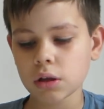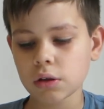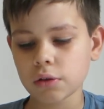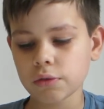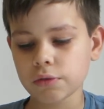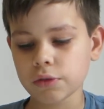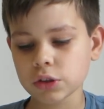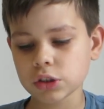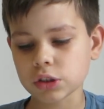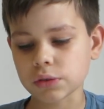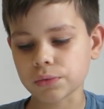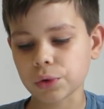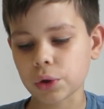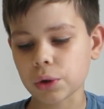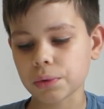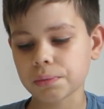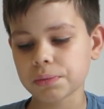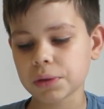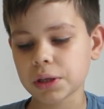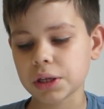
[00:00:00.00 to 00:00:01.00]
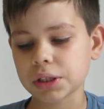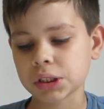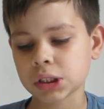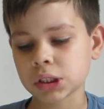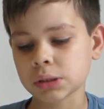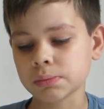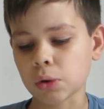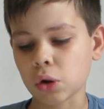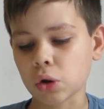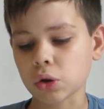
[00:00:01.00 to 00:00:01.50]
First of all, it's
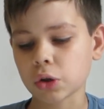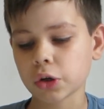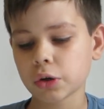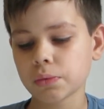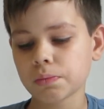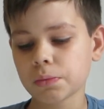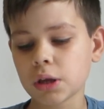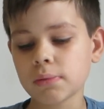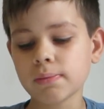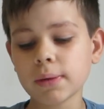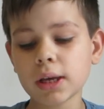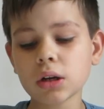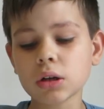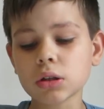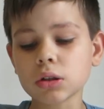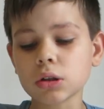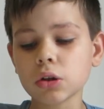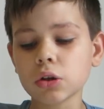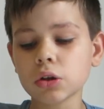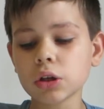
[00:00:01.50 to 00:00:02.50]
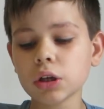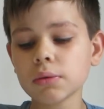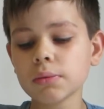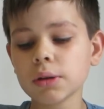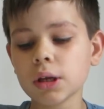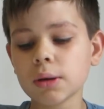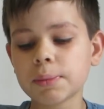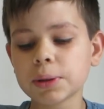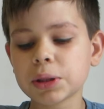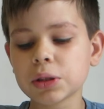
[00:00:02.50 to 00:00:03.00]
smaller. It may not look it,
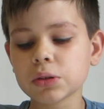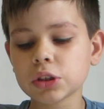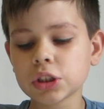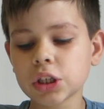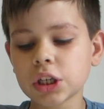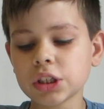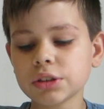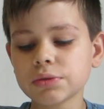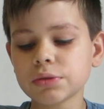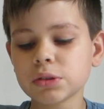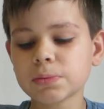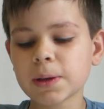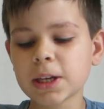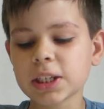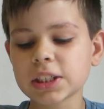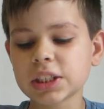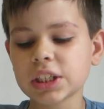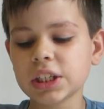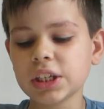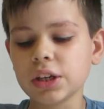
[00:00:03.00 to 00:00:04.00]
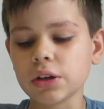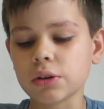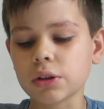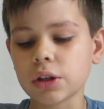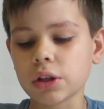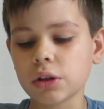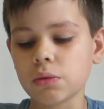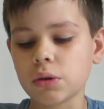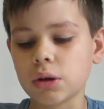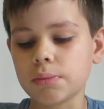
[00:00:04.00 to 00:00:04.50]
but there's tons of space here
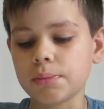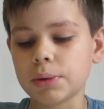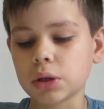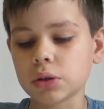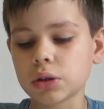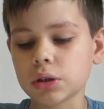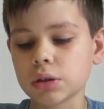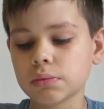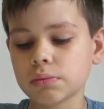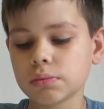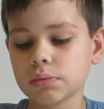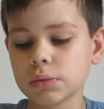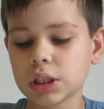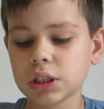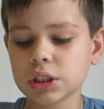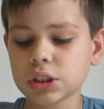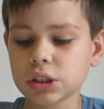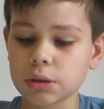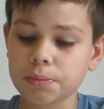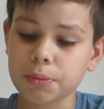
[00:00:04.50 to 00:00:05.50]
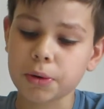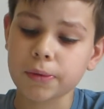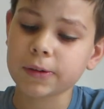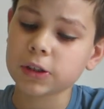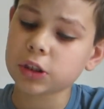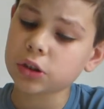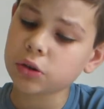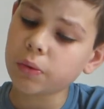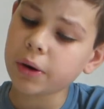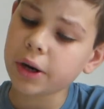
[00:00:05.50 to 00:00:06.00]
that you can build it. It isn't a perfect
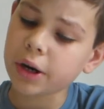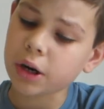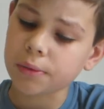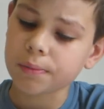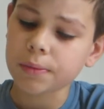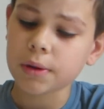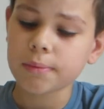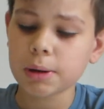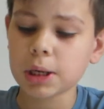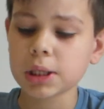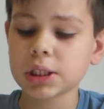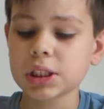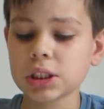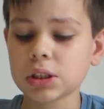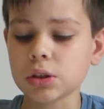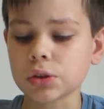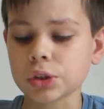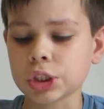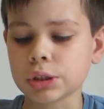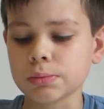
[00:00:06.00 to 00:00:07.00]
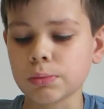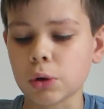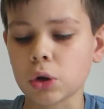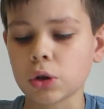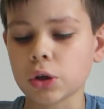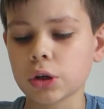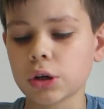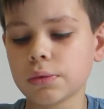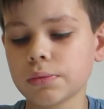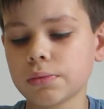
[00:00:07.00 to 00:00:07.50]
square, but it's still smaller.